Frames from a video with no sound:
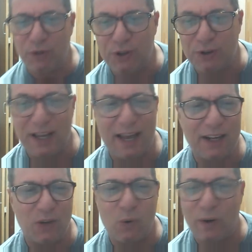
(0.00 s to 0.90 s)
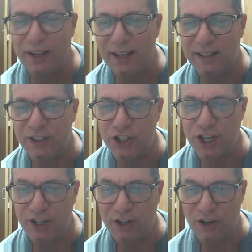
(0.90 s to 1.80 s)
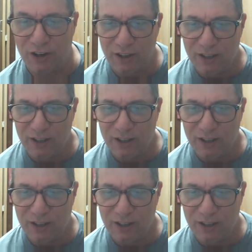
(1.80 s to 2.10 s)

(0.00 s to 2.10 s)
your category and gender.